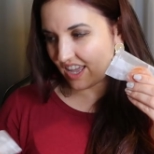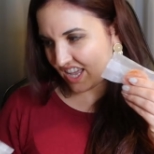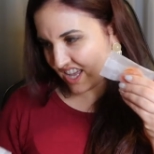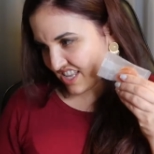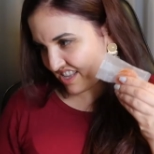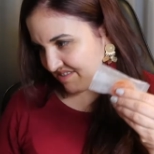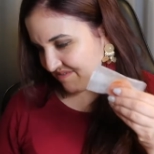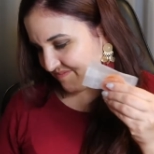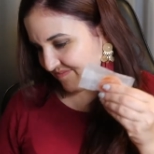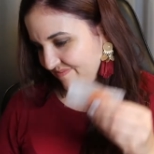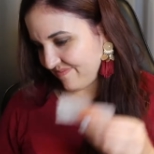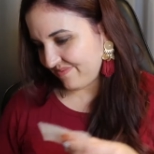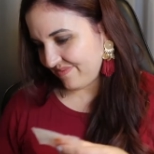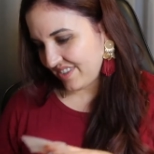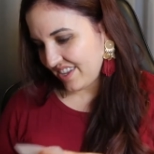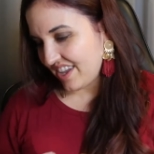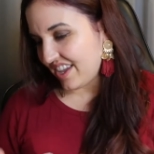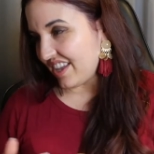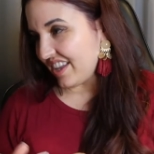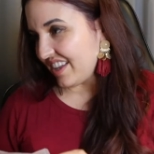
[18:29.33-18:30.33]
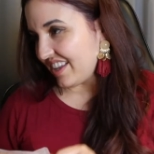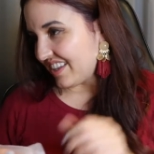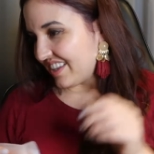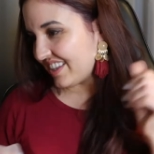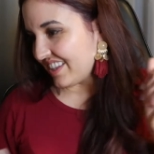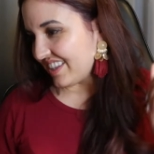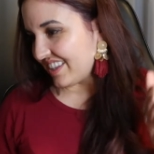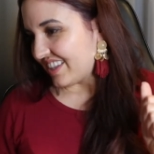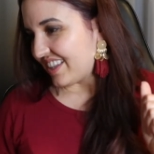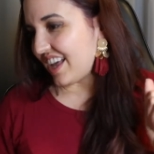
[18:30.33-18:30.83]
I,
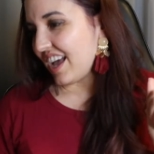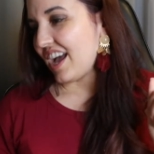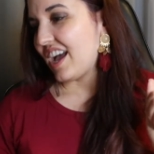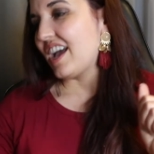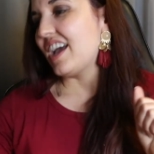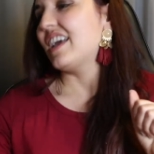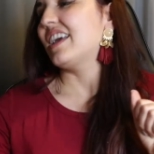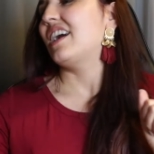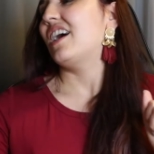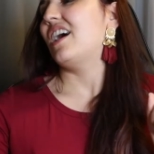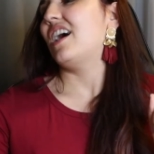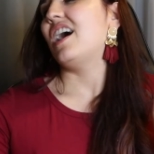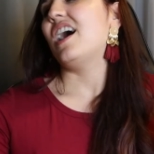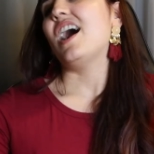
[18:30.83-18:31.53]
I,